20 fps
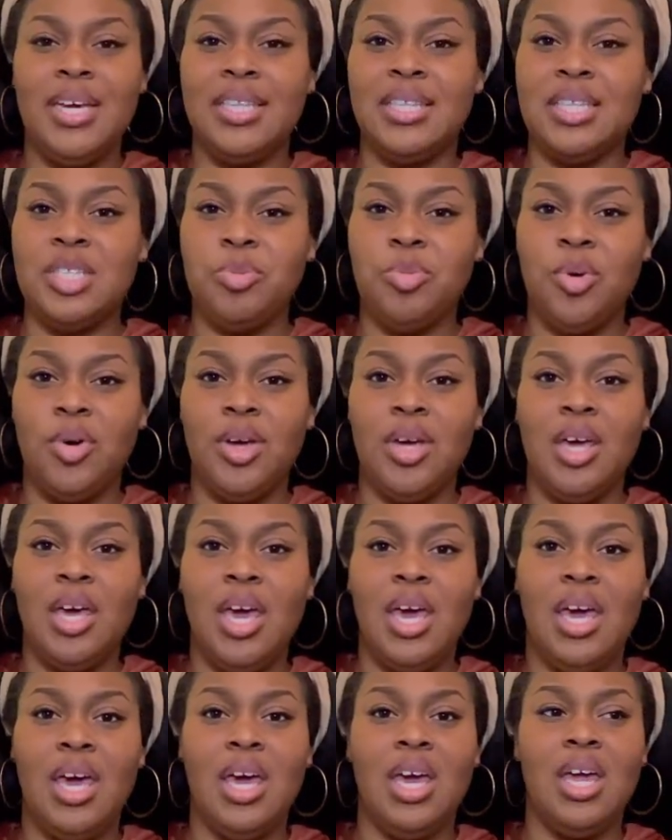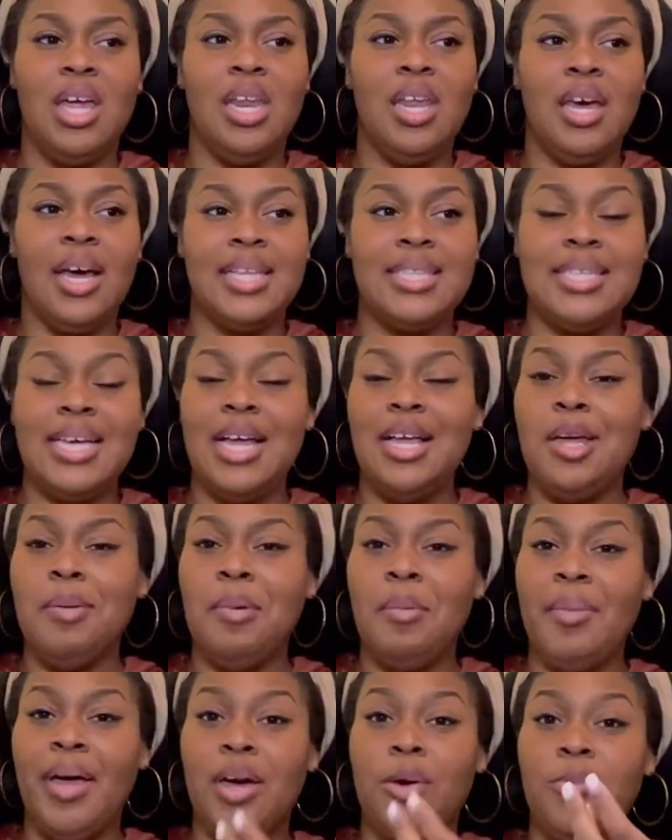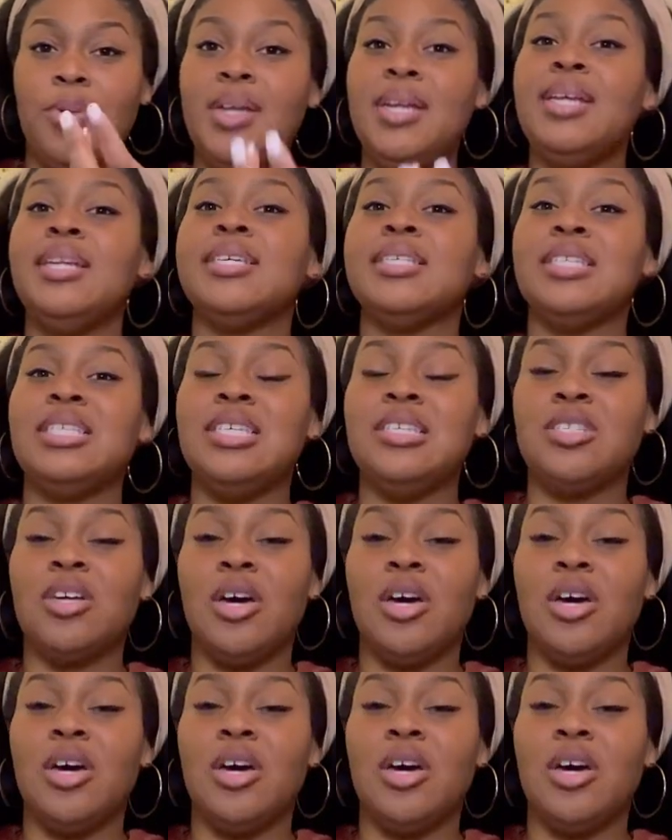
at this point. And I tell him, I'm like, we need to cease